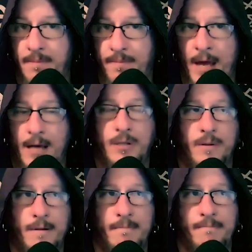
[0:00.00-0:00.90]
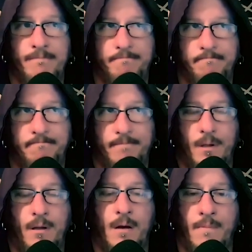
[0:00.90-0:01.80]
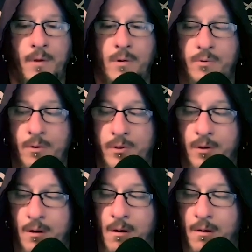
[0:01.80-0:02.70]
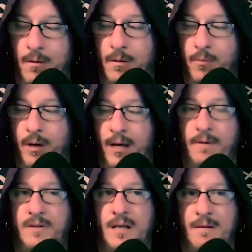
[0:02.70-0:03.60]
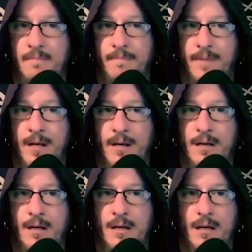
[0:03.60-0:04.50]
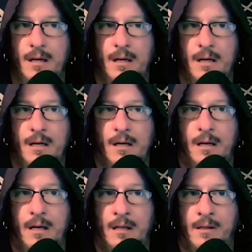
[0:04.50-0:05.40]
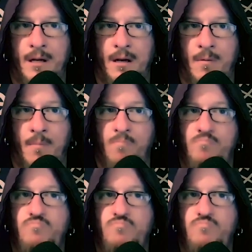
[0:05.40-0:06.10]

Actually, um, those runes are, are were a gift to him, and um,